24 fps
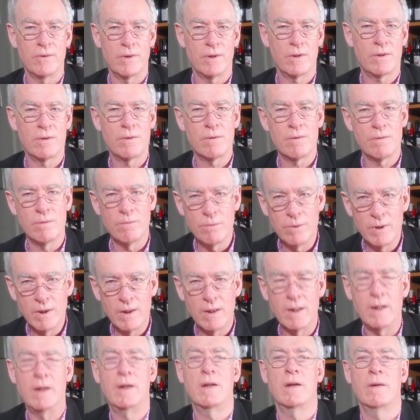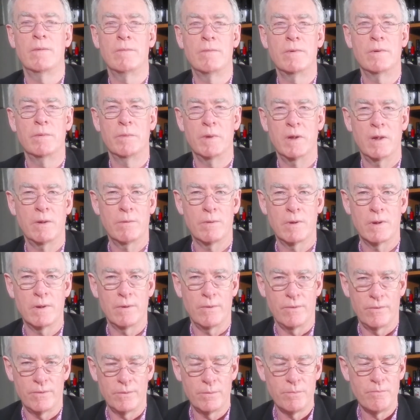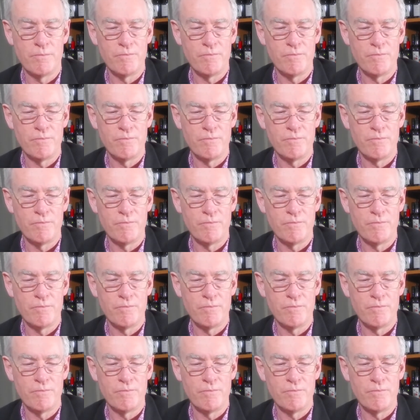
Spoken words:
It couldn't really come from anywhere else.